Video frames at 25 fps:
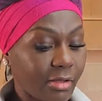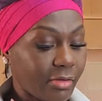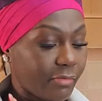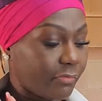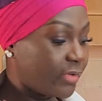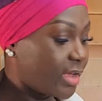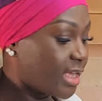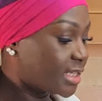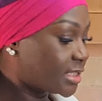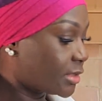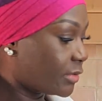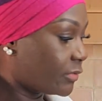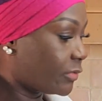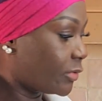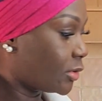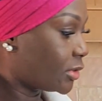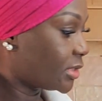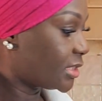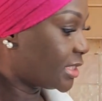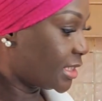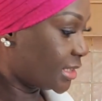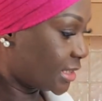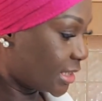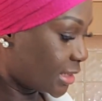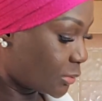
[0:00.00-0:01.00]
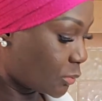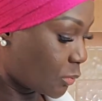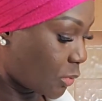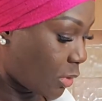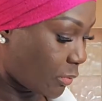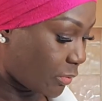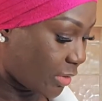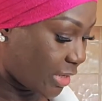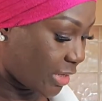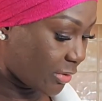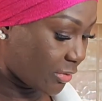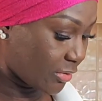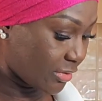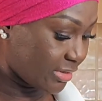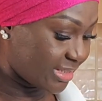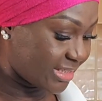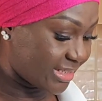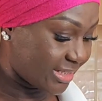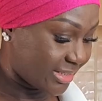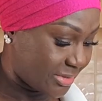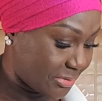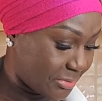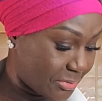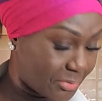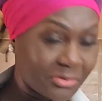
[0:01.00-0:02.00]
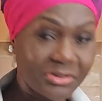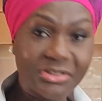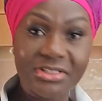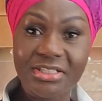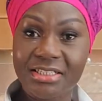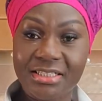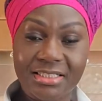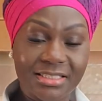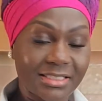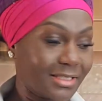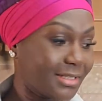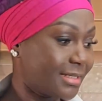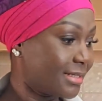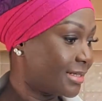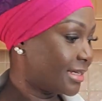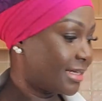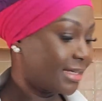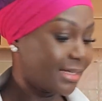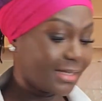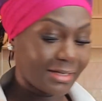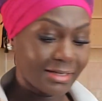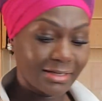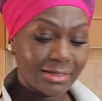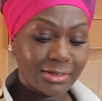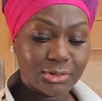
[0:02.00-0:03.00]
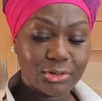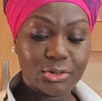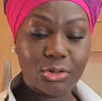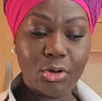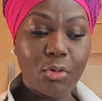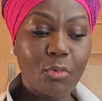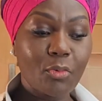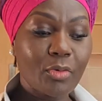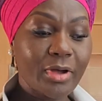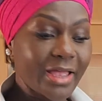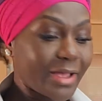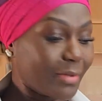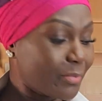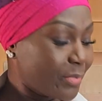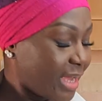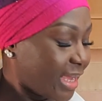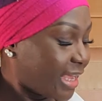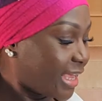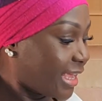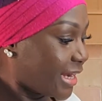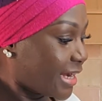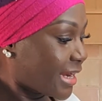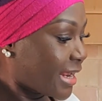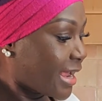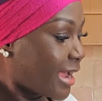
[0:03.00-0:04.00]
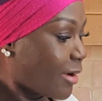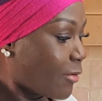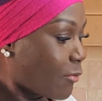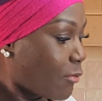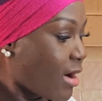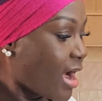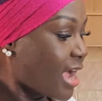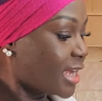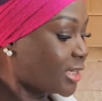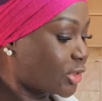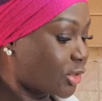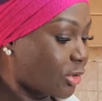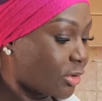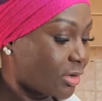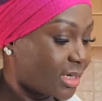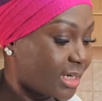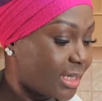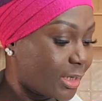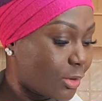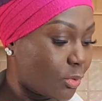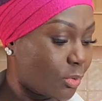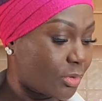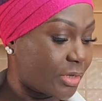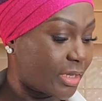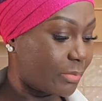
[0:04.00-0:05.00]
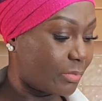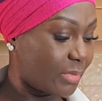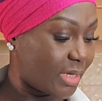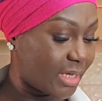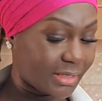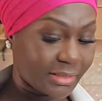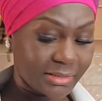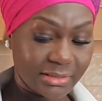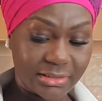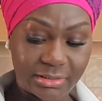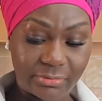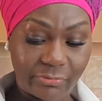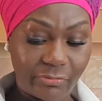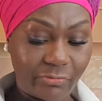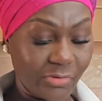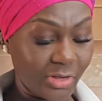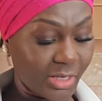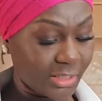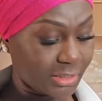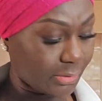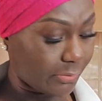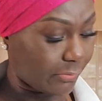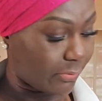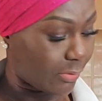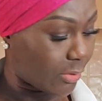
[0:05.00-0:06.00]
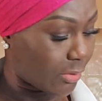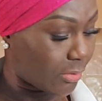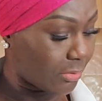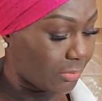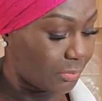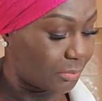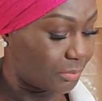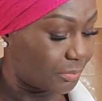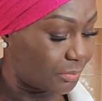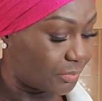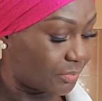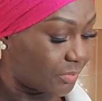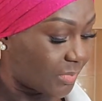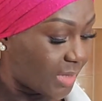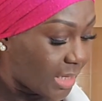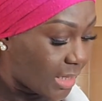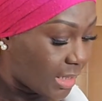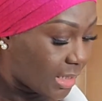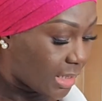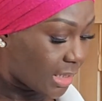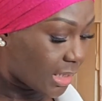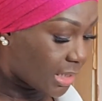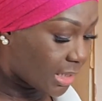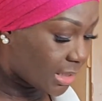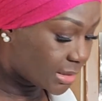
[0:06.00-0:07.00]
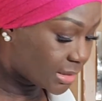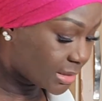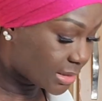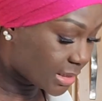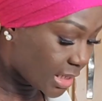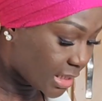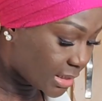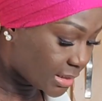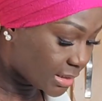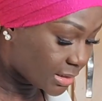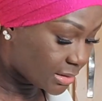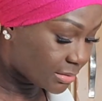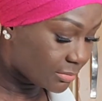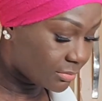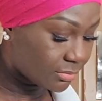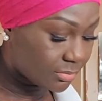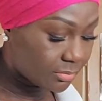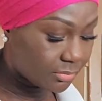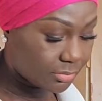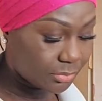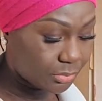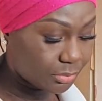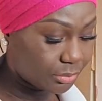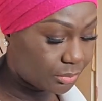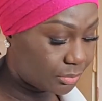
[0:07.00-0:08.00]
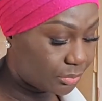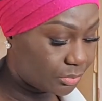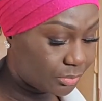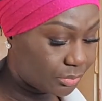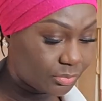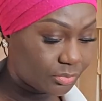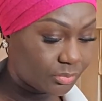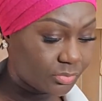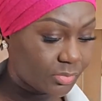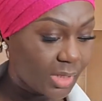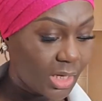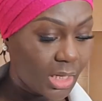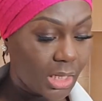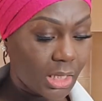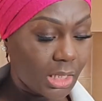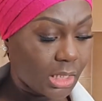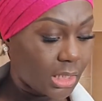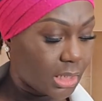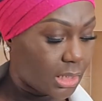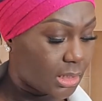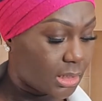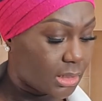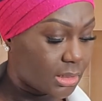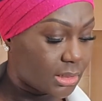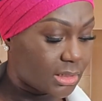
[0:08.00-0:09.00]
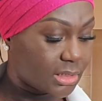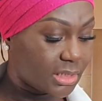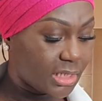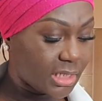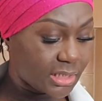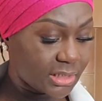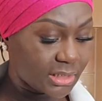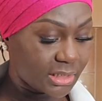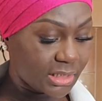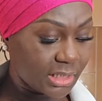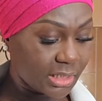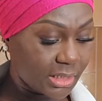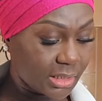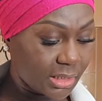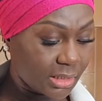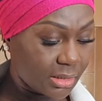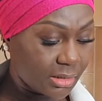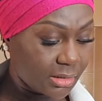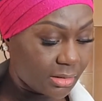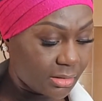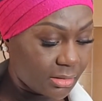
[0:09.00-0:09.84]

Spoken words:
First of all, this is what we're going to do. So we are making a white chocolate cookie mix. First of all, it says 60.